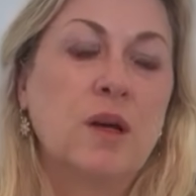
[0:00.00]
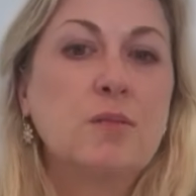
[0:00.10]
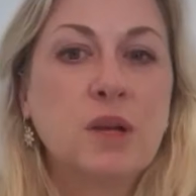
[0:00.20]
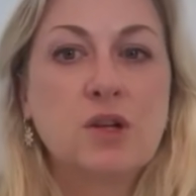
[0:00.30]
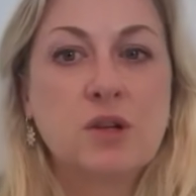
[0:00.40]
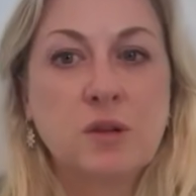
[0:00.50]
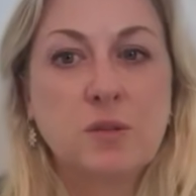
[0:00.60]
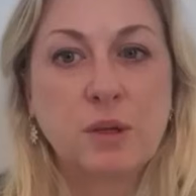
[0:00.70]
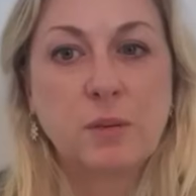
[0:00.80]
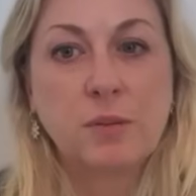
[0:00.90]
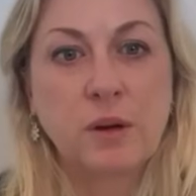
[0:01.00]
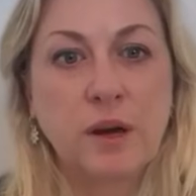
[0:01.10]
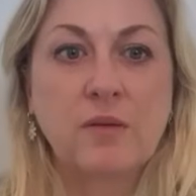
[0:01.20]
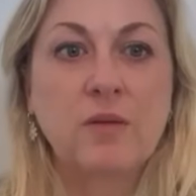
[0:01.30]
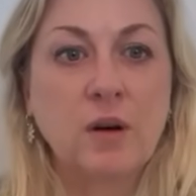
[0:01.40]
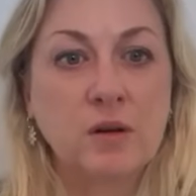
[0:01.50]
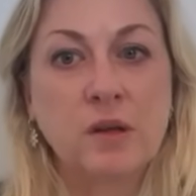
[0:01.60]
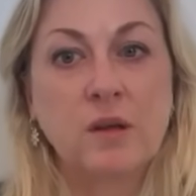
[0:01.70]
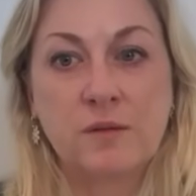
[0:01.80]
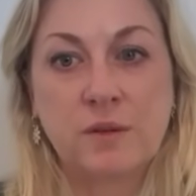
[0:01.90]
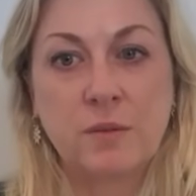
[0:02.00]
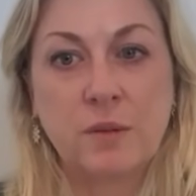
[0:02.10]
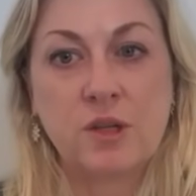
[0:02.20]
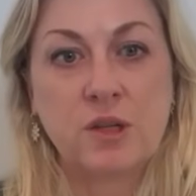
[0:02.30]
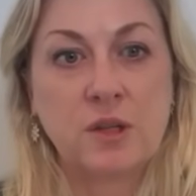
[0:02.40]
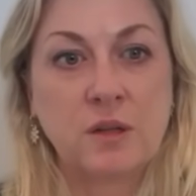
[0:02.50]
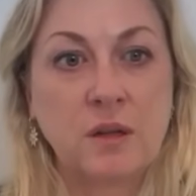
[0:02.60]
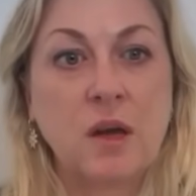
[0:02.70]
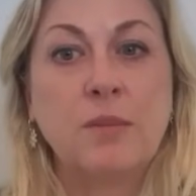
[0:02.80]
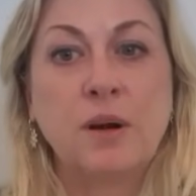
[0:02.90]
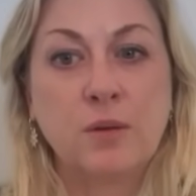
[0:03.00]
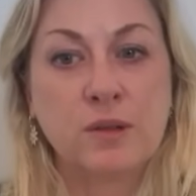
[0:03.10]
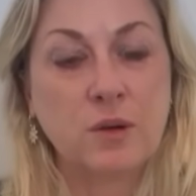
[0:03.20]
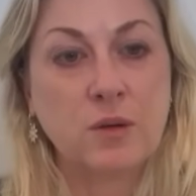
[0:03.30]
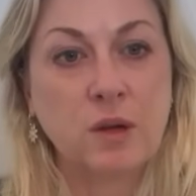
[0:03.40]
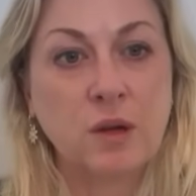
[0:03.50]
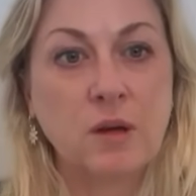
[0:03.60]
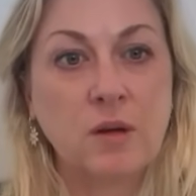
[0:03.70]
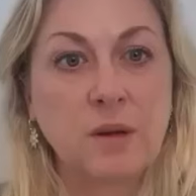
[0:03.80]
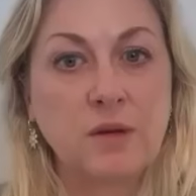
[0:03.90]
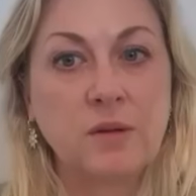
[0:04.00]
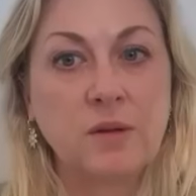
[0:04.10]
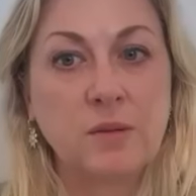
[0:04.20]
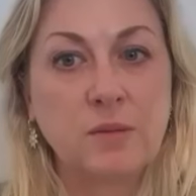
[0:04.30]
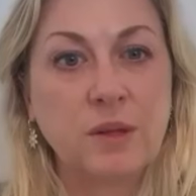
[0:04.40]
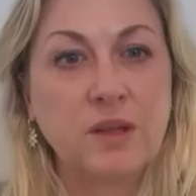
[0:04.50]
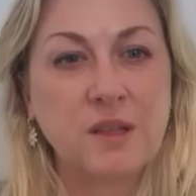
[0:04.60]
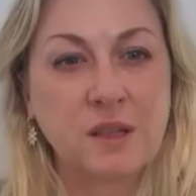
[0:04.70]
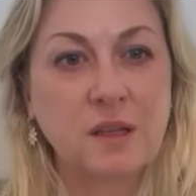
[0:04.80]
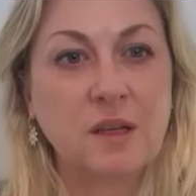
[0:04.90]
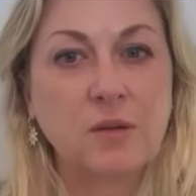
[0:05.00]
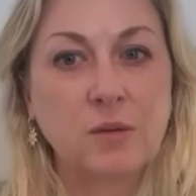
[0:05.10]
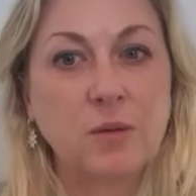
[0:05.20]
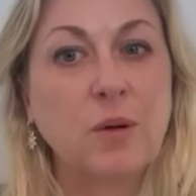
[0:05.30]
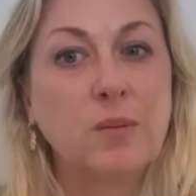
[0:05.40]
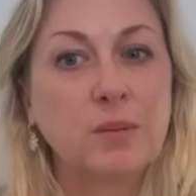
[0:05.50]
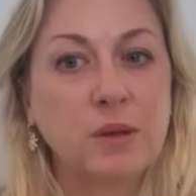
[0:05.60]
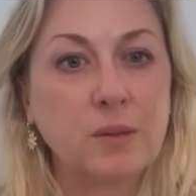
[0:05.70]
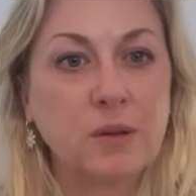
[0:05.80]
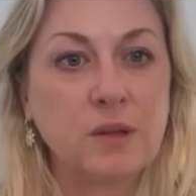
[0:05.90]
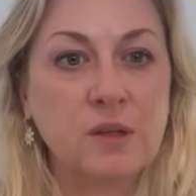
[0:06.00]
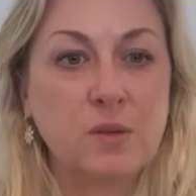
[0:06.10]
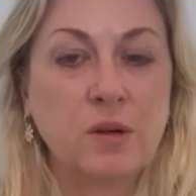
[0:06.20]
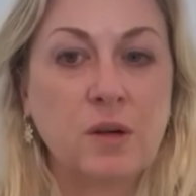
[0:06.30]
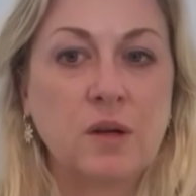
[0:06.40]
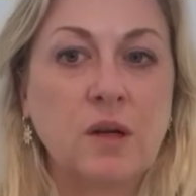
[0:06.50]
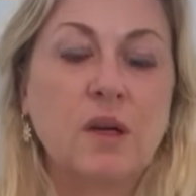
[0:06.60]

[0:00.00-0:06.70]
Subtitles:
make sure that people have all the information about what's going on around them, because I think I grew up in a place where